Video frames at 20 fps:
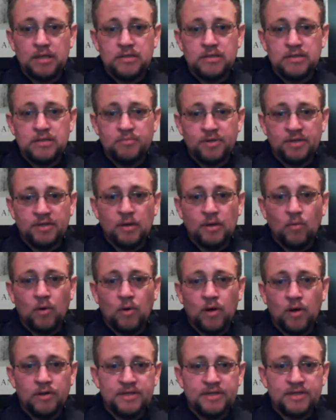depending on
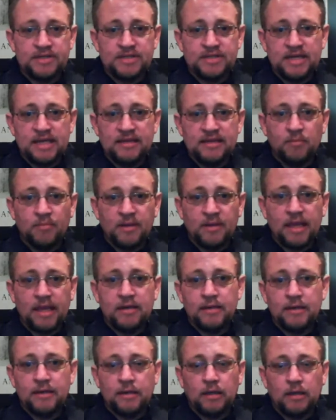where it is in the pan
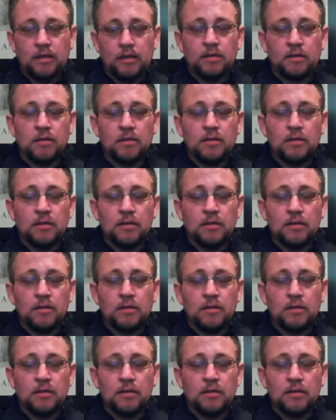decking,